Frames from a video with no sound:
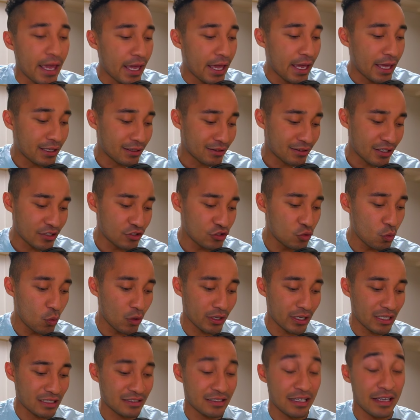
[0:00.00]
And then you
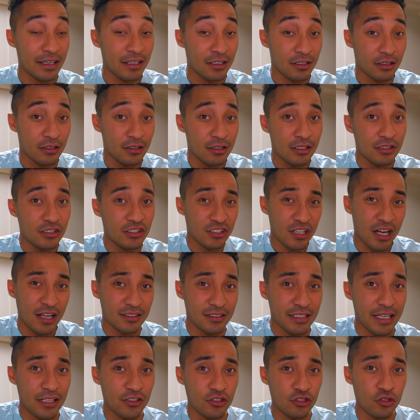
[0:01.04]
want to take shots
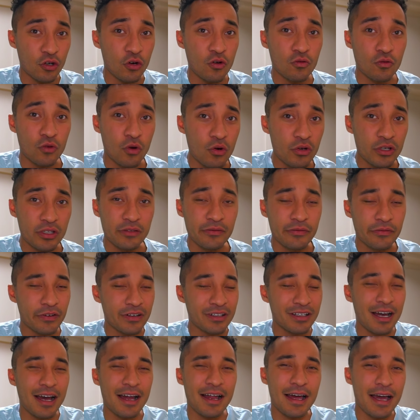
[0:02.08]
at Joe Rogan for
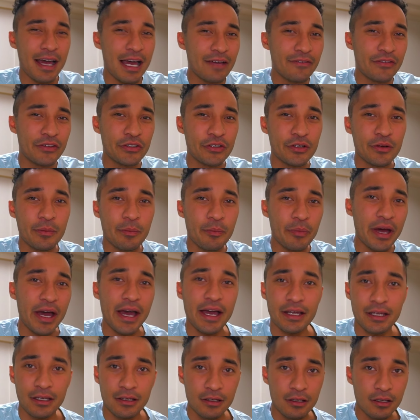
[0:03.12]
not having your
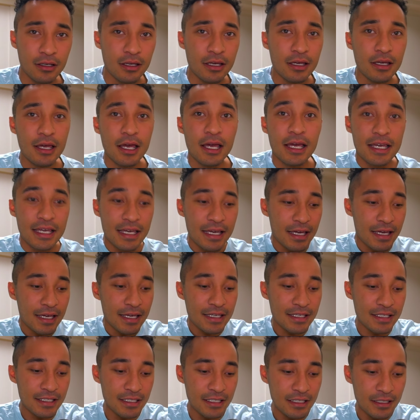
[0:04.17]
back.
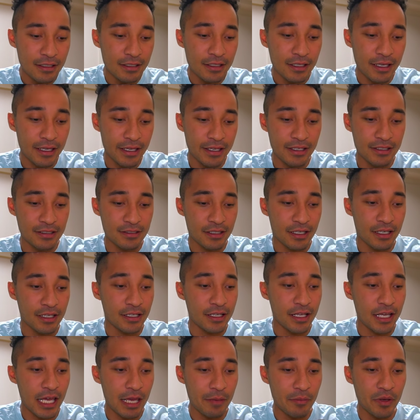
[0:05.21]
He is
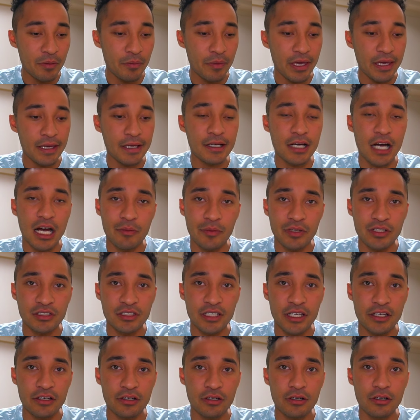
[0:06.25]
an MMA
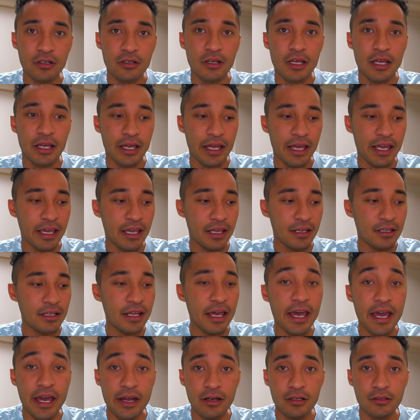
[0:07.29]
commentator and
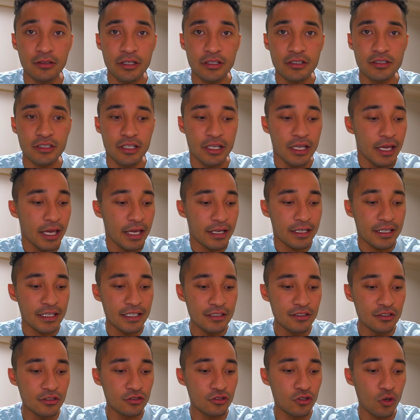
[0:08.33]
analyst, and
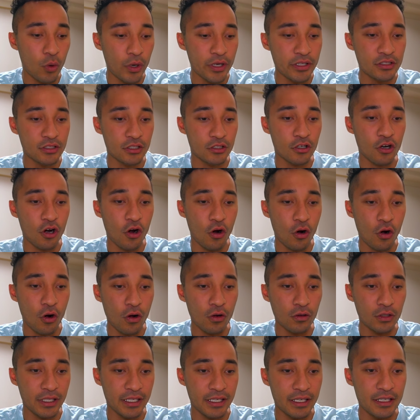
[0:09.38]
he is going to
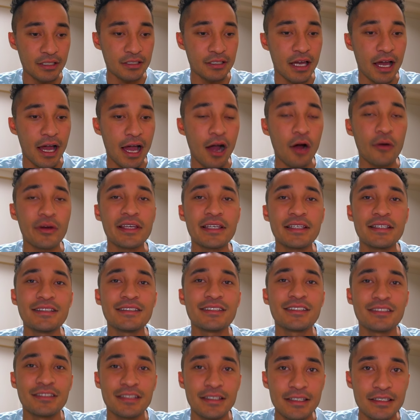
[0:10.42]
call it how he
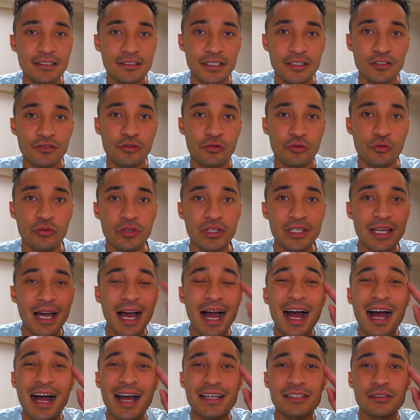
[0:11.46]
sees it through the
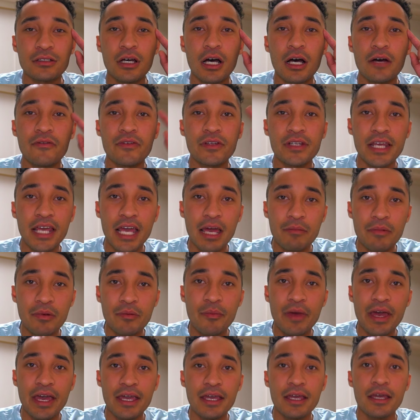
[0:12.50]
eyes of an
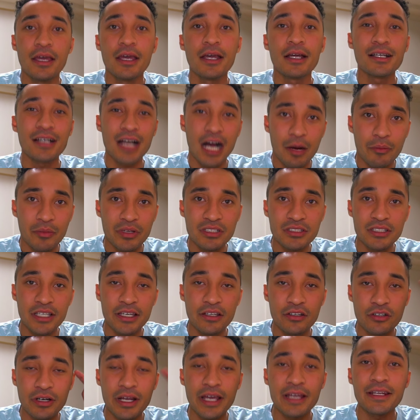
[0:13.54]
MMA
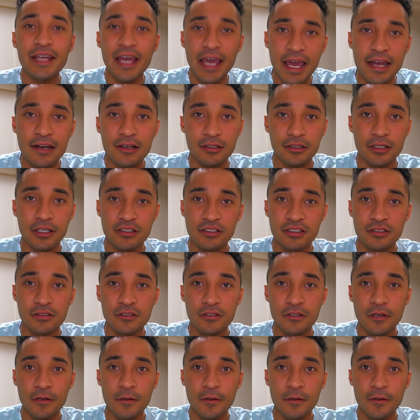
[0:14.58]
commentator and analyst.